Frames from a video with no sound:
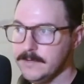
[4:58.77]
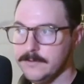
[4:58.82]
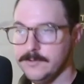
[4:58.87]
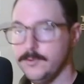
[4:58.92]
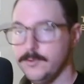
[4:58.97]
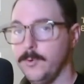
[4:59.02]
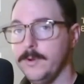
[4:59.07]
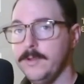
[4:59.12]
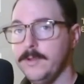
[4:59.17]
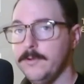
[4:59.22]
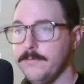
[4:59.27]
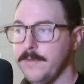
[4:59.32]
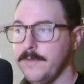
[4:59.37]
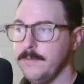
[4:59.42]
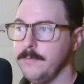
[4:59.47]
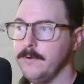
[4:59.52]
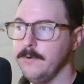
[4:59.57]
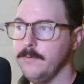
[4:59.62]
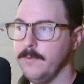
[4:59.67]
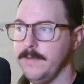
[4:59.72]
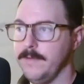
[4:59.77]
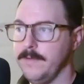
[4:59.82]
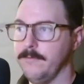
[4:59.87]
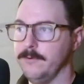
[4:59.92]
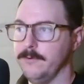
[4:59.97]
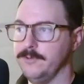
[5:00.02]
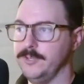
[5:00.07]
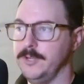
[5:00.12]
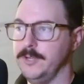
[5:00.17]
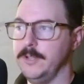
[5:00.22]
20 November, we have
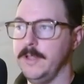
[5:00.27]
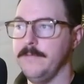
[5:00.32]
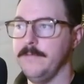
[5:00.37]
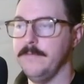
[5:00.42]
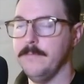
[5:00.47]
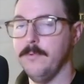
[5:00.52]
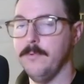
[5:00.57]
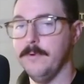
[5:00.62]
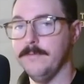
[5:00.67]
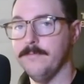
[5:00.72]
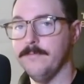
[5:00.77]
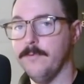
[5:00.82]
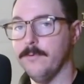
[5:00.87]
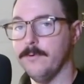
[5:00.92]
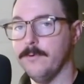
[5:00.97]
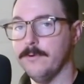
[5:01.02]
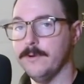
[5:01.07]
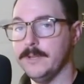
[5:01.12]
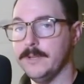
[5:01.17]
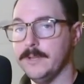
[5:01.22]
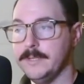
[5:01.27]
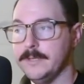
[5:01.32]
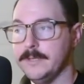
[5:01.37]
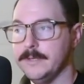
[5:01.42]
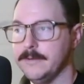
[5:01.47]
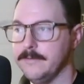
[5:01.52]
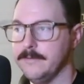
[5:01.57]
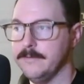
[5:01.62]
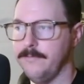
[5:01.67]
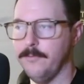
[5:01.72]
version
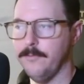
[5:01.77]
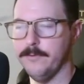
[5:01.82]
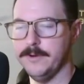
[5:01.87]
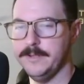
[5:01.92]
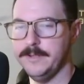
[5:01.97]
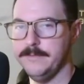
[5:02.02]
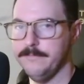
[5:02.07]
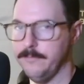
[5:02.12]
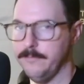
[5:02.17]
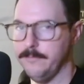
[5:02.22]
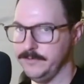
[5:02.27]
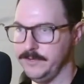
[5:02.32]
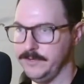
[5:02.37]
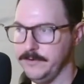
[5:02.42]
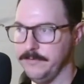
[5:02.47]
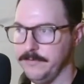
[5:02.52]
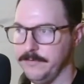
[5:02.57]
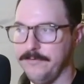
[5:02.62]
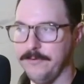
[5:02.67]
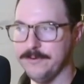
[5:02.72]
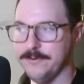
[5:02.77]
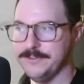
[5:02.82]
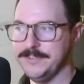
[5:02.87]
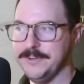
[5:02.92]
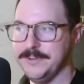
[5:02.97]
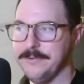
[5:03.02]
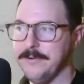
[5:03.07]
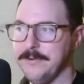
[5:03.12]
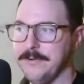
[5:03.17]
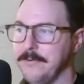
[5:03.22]

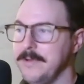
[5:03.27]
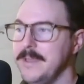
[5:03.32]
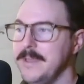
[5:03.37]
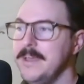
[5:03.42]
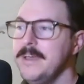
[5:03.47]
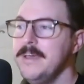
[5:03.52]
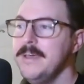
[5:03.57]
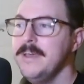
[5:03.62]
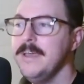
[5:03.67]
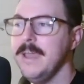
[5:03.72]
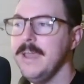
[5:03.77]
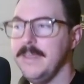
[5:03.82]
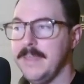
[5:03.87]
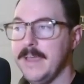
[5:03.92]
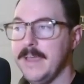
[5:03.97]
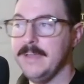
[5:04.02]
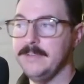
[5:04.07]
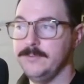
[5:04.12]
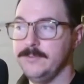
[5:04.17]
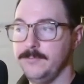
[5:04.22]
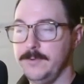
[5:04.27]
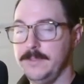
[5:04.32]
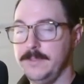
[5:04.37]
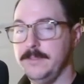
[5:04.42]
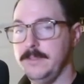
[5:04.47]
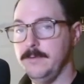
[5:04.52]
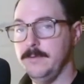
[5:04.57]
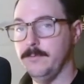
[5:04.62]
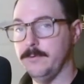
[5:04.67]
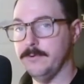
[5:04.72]
11.40, and is when
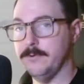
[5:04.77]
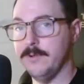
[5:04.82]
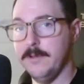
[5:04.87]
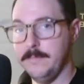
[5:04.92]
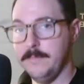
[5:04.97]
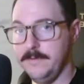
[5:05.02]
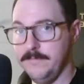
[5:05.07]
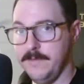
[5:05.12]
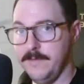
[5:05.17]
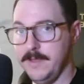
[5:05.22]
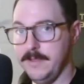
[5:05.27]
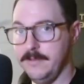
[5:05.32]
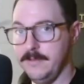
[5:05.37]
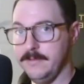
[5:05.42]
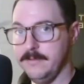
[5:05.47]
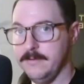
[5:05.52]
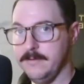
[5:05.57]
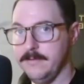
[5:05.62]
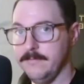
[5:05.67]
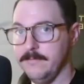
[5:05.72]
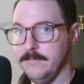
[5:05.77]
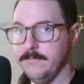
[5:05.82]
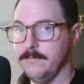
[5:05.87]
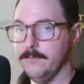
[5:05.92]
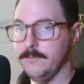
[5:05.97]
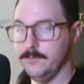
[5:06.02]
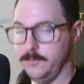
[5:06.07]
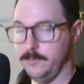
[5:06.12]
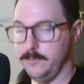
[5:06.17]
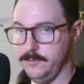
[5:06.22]
the World Cup event
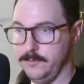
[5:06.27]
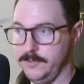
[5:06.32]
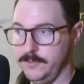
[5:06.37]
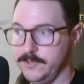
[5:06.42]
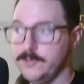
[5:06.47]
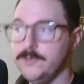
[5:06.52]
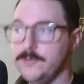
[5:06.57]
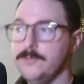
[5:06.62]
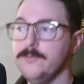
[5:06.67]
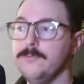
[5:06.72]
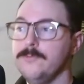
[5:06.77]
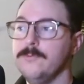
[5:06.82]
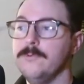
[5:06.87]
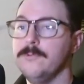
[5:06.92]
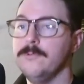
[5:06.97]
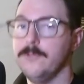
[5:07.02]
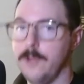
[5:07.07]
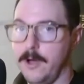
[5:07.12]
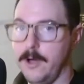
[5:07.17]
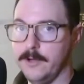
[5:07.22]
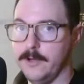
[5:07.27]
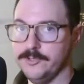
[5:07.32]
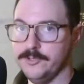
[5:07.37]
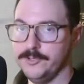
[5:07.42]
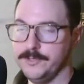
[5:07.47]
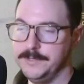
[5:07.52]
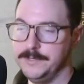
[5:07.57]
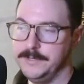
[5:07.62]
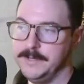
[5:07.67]
for 2022 launched.